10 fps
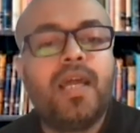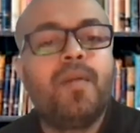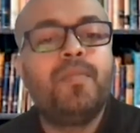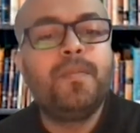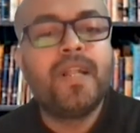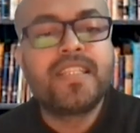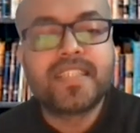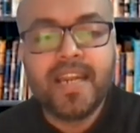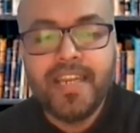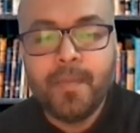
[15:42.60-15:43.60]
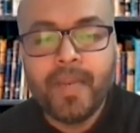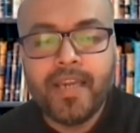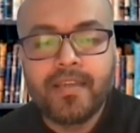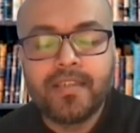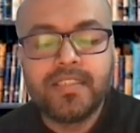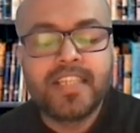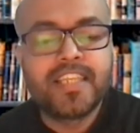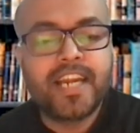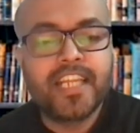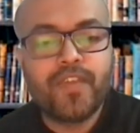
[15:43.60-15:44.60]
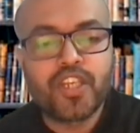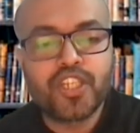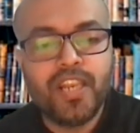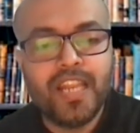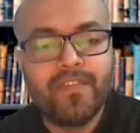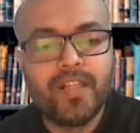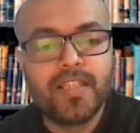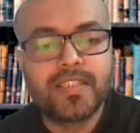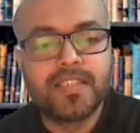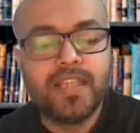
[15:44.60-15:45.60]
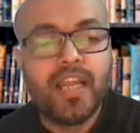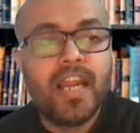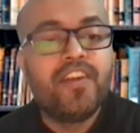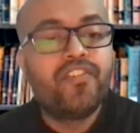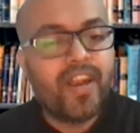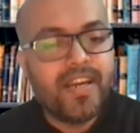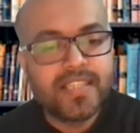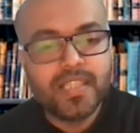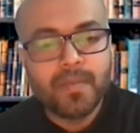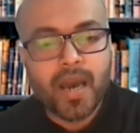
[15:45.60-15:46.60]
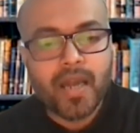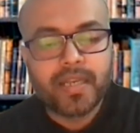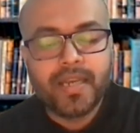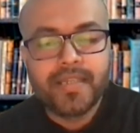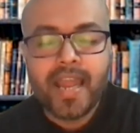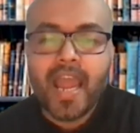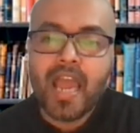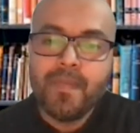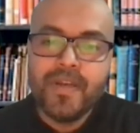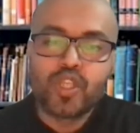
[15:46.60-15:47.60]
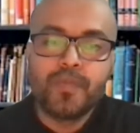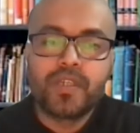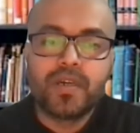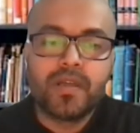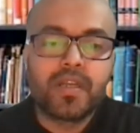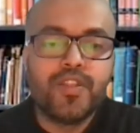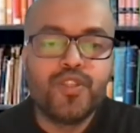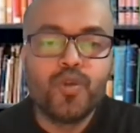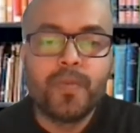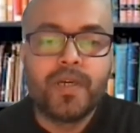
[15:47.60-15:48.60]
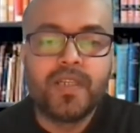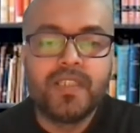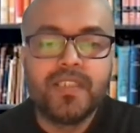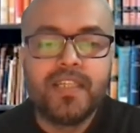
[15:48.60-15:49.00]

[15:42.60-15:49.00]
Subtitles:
people's sentiment, their satisfaction levels, trends in the market, habits of the consumer,